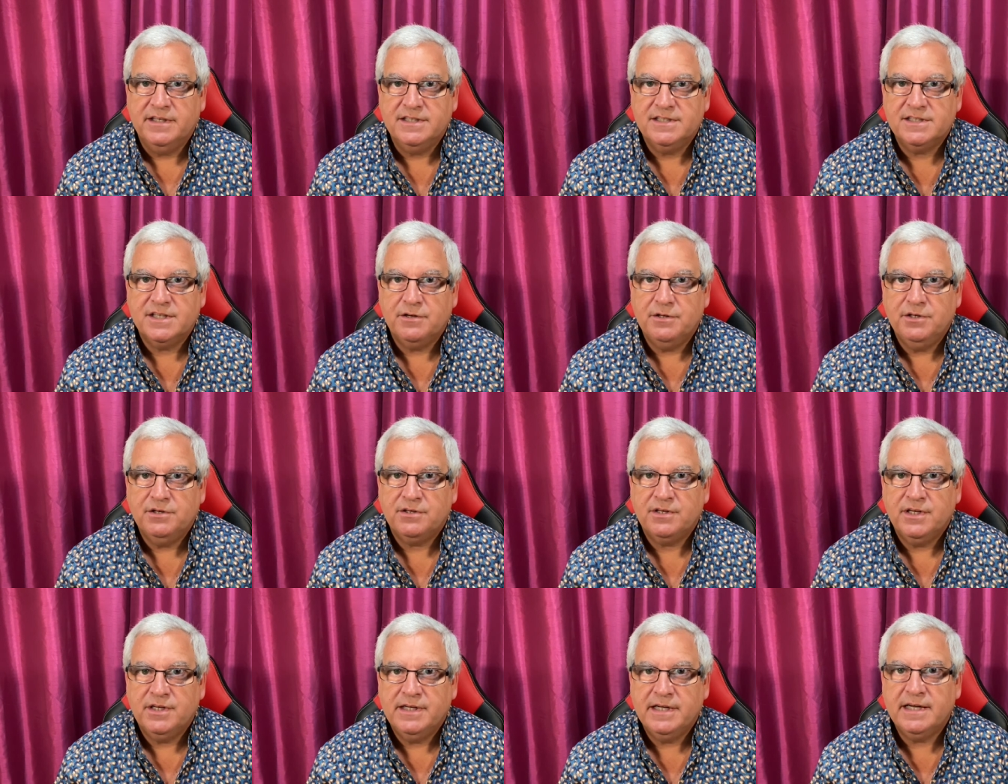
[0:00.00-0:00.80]
So you
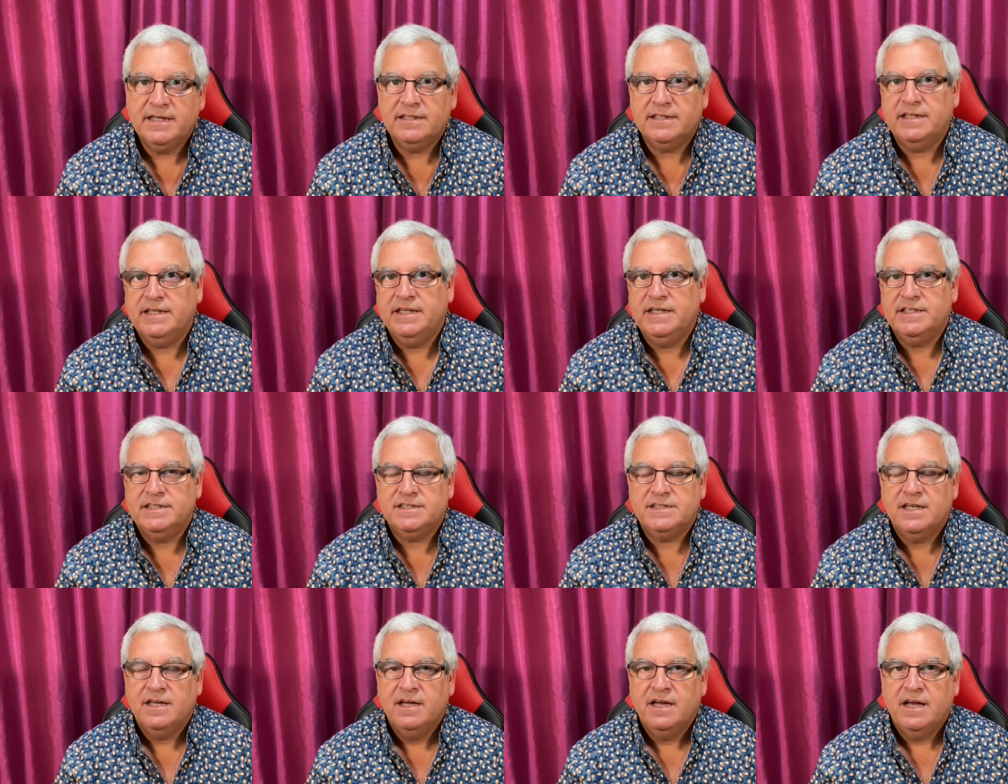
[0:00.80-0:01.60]
can get
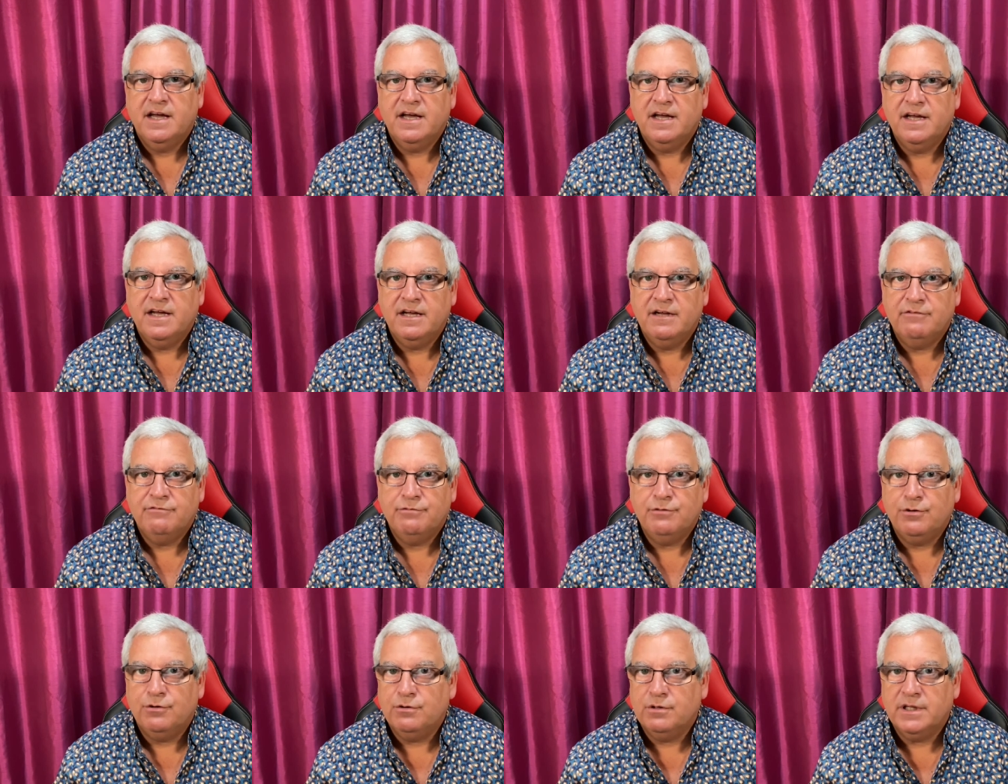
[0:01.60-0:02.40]
these
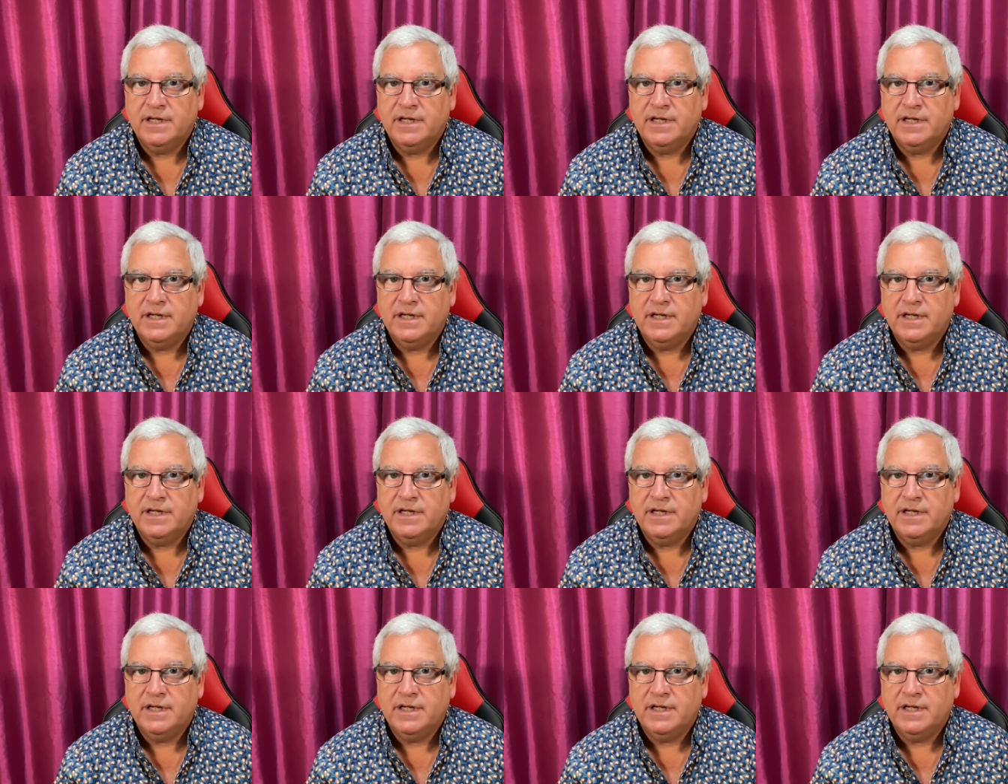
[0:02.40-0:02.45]
for